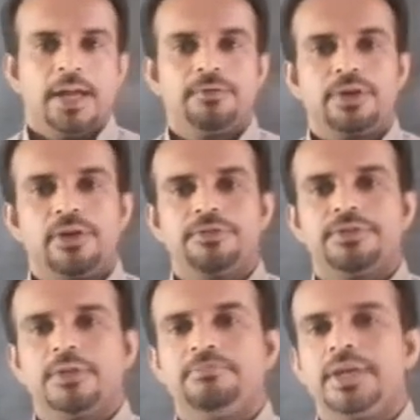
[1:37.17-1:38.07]
And one
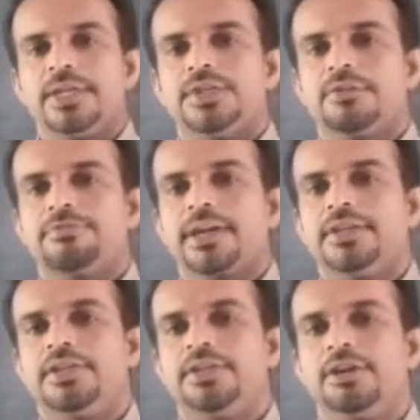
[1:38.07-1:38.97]
of the major
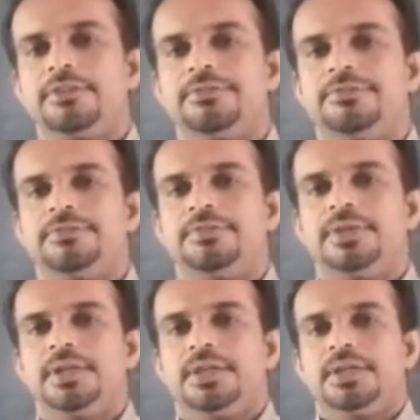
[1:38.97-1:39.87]
findings
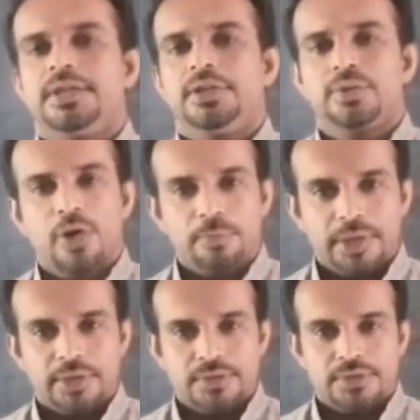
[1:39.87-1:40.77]
of the
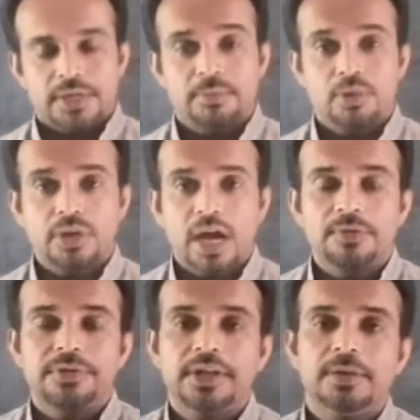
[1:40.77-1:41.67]
Europeans about
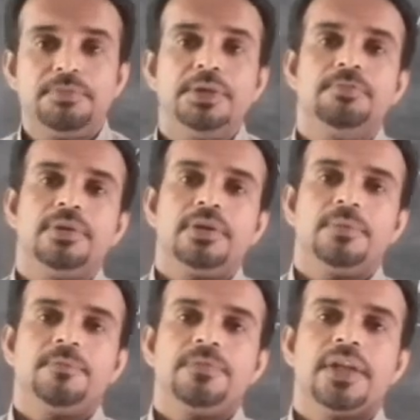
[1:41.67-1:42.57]
African
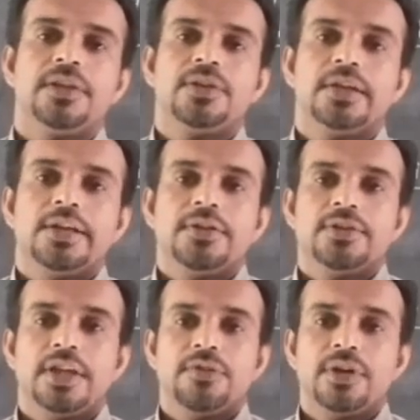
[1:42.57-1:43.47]
people
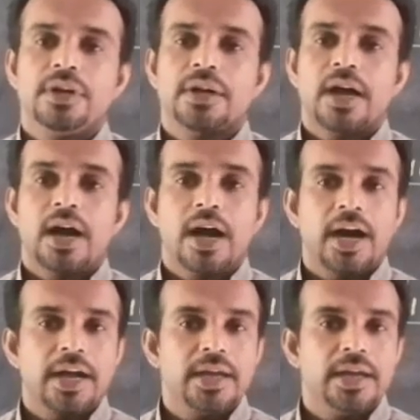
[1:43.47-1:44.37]
that they were
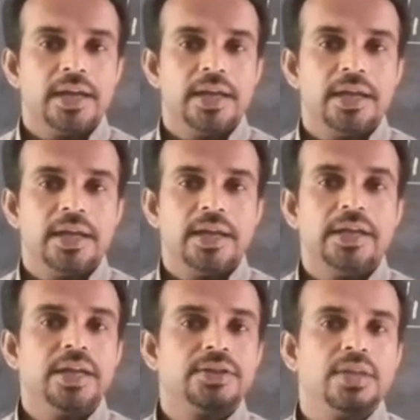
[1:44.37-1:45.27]
highly
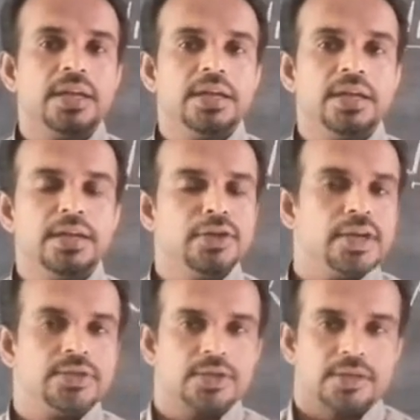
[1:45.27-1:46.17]
ethnic in
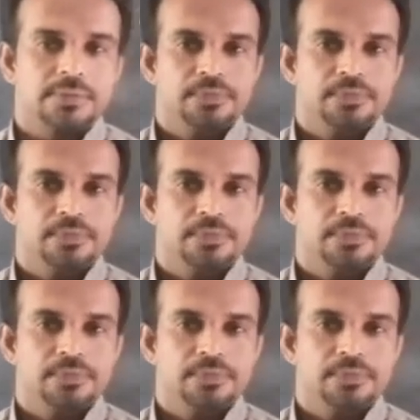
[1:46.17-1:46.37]
nature,